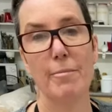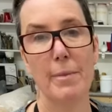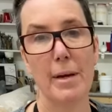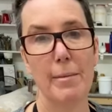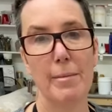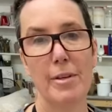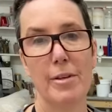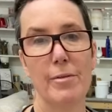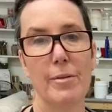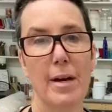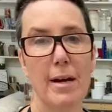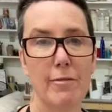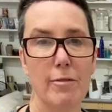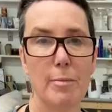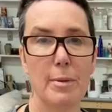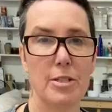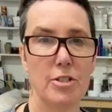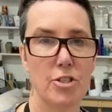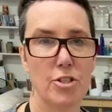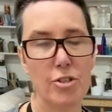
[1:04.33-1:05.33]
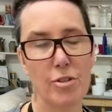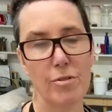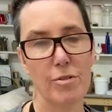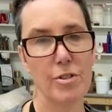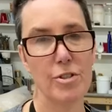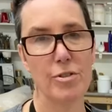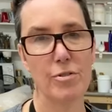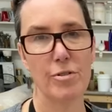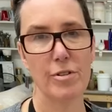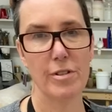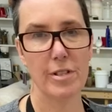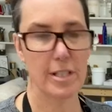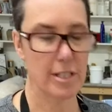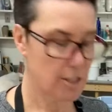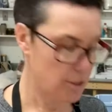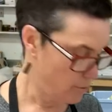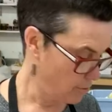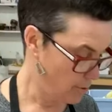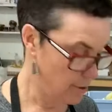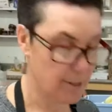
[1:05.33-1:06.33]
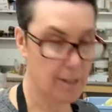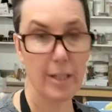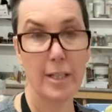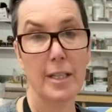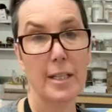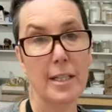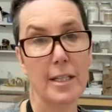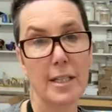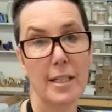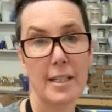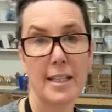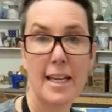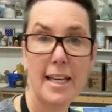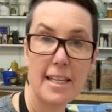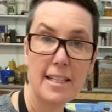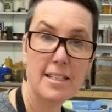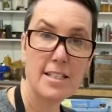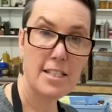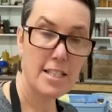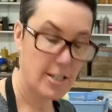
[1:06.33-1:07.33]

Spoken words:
maybe you have a bunch of students who do this, or kids